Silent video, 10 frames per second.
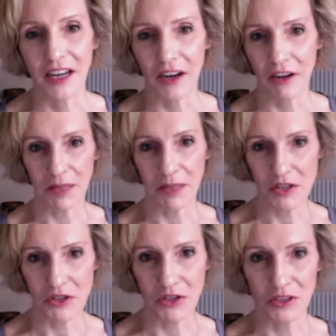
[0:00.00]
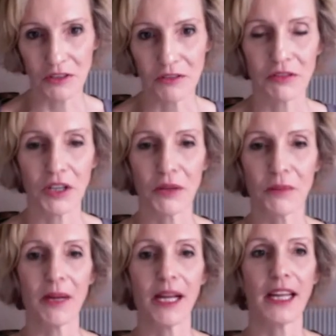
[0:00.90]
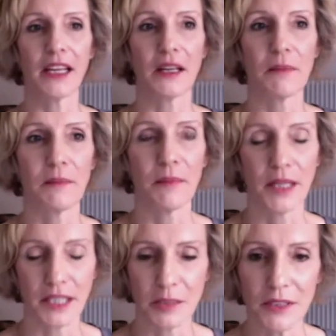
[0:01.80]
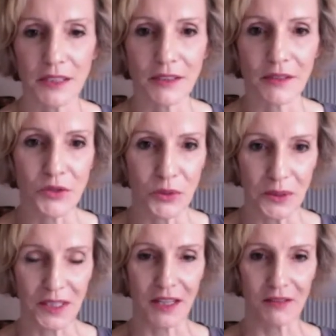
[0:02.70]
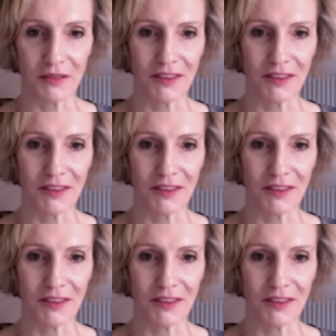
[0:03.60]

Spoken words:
of pleasure from an experience of true self